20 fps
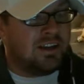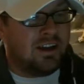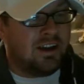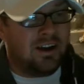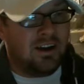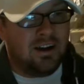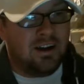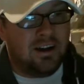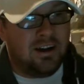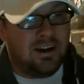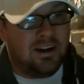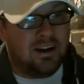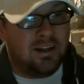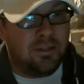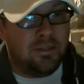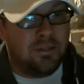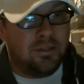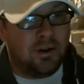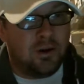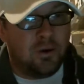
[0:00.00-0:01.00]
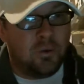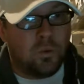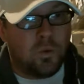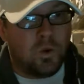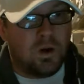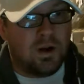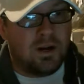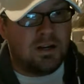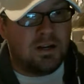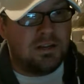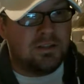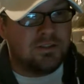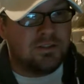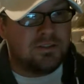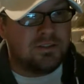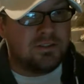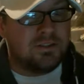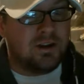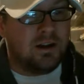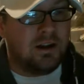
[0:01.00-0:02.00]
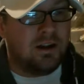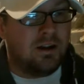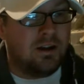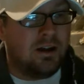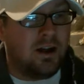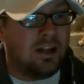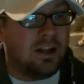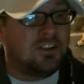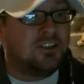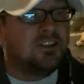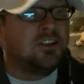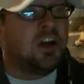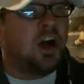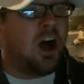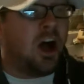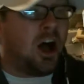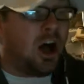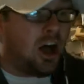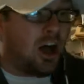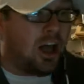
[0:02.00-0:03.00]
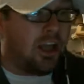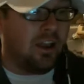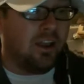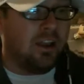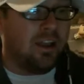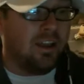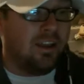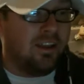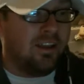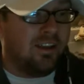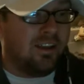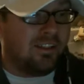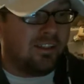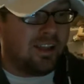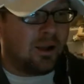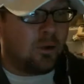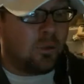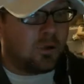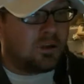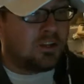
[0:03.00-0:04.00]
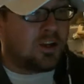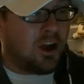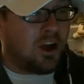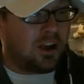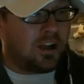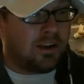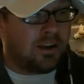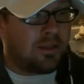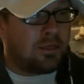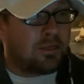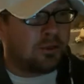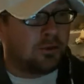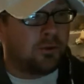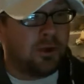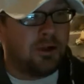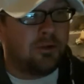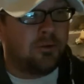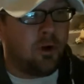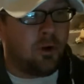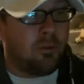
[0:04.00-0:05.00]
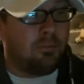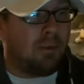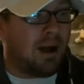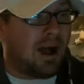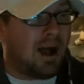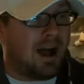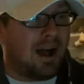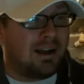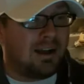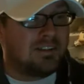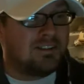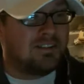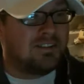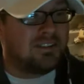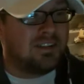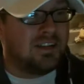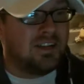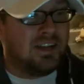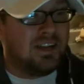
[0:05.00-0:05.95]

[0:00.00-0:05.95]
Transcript: There was a ton, like we're talking a 3-row box